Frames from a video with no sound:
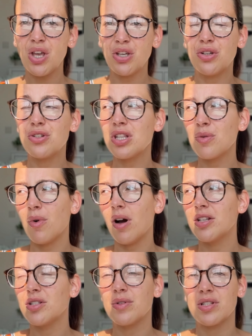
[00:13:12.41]
Usually what
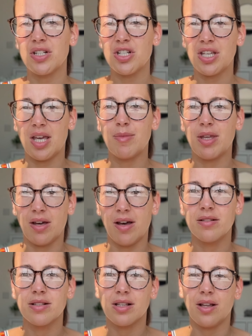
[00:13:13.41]
I do is I just keep the
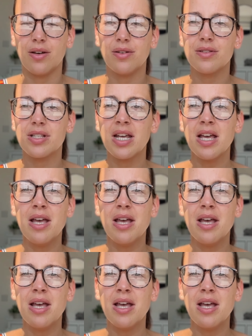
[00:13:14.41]
curtains closed,